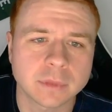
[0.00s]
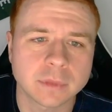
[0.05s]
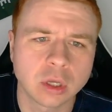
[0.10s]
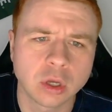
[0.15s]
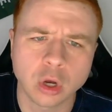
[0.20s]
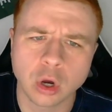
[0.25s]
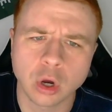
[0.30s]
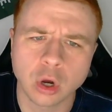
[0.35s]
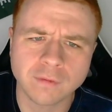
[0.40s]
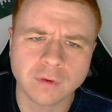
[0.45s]

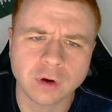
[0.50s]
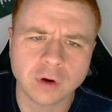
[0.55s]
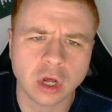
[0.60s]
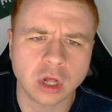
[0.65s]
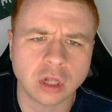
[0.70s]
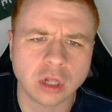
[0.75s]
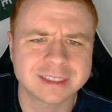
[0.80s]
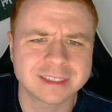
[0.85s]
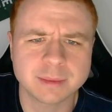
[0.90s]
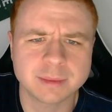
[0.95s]

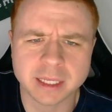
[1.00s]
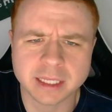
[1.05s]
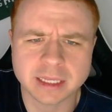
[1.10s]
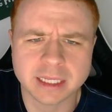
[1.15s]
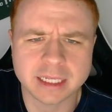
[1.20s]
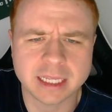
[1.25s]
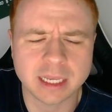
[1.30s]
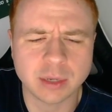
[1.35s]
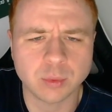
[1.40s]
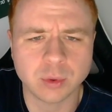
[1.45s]
Overall, seemed like the
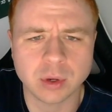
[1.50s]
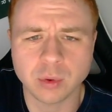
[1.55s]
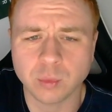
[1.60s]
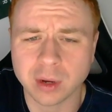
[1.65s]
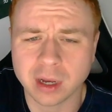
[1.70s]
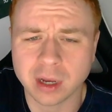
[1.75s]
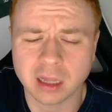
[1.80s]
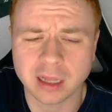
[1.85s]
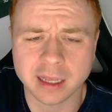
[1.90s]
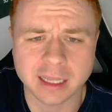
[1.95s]
date went
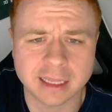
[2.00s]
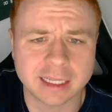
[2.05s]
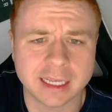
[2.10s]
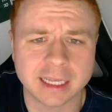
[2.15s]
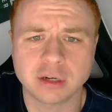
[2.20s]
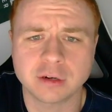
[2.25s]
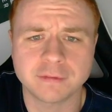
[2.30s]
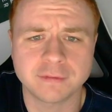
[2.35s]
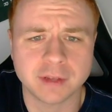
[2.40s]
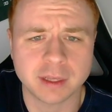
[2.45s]
well and
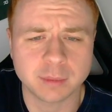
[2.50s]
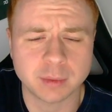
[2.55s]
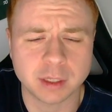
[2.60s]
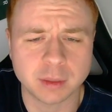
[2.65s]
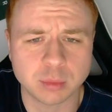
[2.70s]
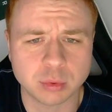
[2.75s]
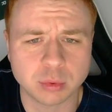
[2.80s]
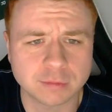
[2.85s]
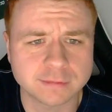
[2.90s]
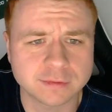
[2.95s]
that her family
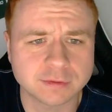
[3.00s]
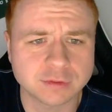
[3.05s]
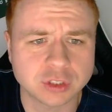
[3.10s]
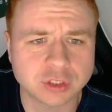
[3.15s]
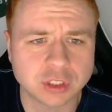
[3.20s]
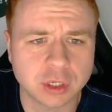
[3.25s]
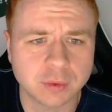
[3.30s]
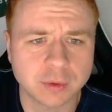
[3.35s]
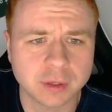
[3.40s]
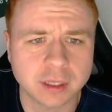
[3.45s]
approves of
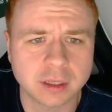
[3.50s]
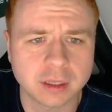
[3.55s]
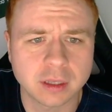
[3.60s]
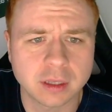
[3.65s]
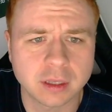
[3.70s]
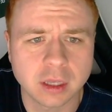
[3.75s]
Joey.